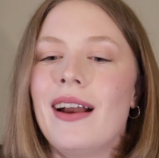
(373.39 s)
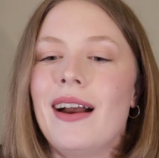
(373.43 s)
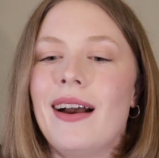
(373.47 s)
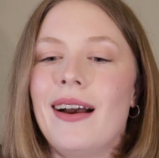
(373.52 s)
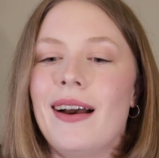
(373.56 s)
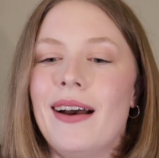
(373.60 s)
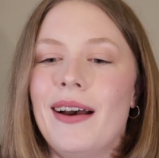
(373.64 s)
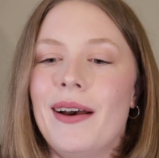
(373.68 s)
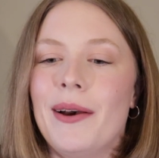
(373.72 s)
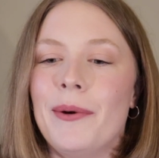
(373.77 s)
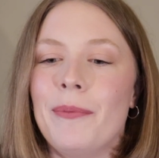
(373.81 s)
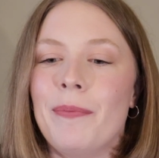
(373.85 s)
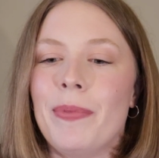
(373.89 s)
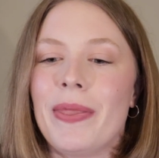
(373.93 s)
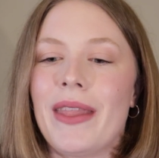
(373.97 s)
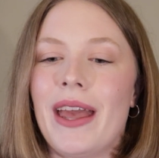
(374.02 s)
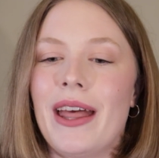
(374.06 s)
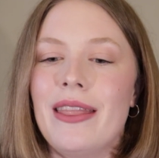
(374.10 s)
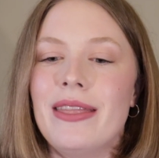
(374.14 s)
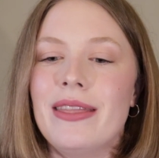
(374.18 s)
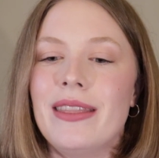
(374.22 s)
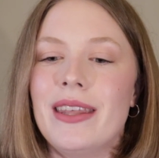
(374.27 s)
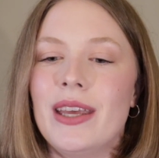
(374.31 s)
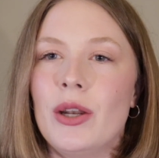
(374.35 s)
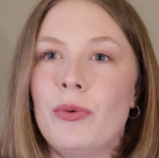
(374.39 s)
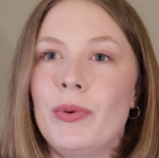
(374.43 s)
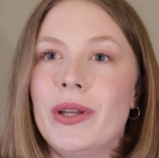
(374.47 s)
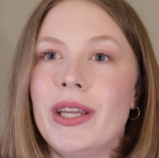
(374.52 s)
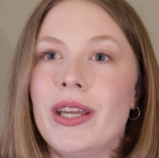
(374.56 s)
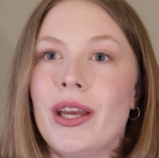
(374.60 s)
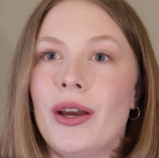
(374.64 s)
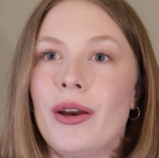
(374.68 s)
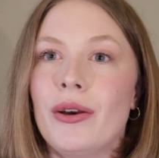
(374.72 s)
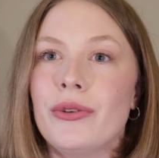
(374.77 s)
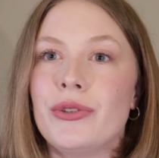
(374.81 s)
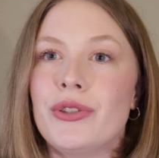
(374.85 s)
And then we
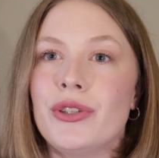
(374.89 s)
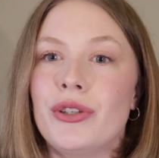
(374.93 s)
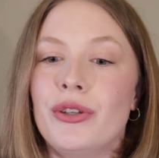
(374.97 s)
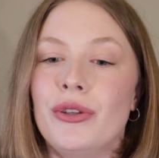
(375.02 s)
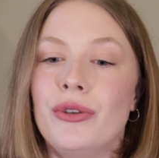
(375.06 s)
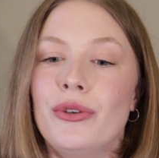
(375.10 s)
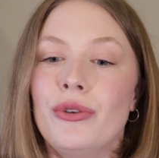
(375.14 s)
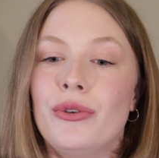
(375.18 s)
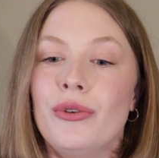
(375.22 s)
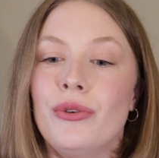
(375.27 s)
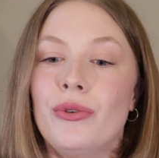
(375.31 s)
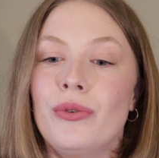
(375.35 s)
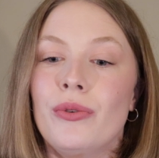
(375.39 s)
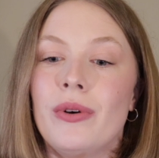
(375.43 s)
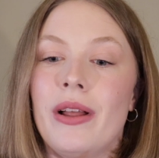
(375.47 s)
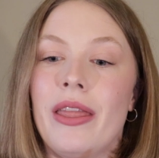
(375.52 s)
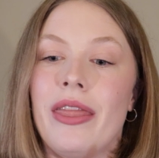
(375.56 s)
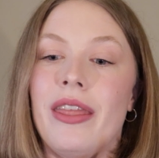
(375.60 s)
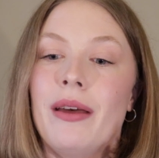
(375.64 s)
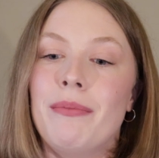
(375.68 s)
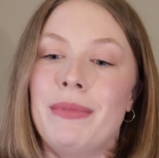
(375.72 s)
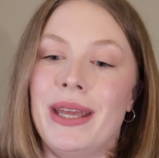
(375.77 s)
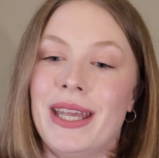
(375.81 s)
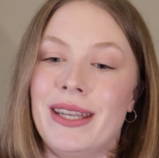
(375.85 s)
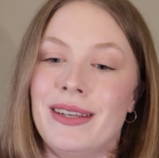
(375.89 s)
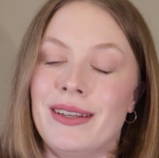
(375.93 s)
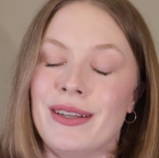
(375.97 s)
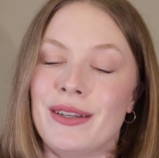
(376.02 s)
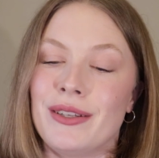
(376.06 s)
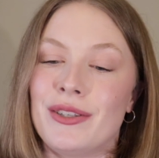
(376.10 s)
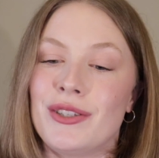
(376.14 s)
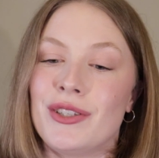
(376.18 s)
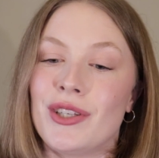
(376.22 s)
go to the men.